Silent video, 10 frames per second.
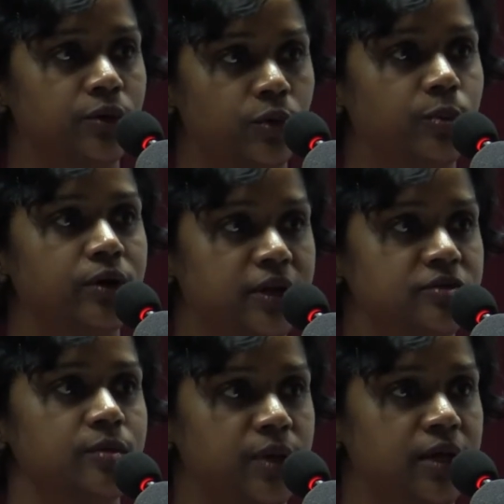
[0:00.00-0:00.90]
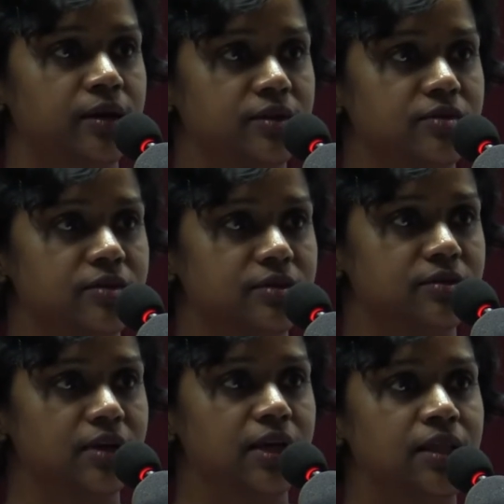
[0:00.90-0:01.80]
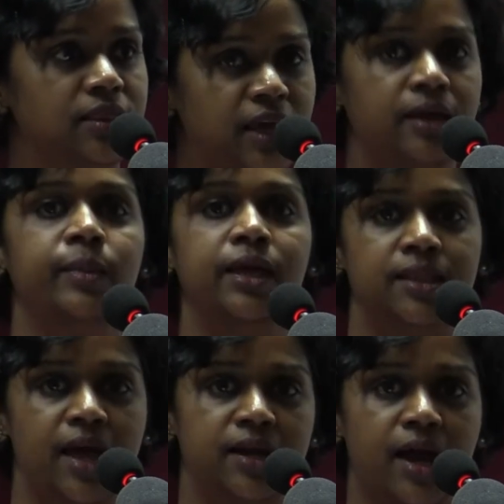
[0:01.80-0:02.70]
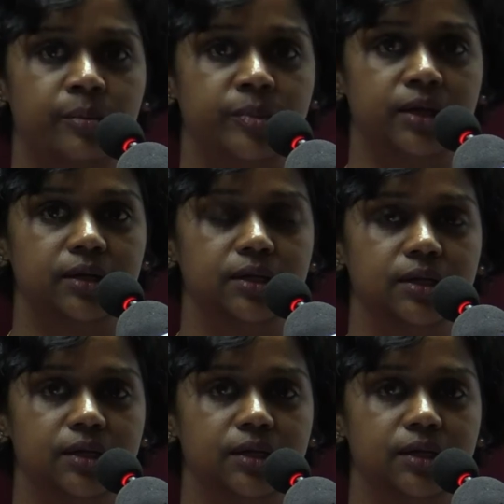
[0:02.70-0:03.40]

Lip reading: Group on Disappearances. They made that happen.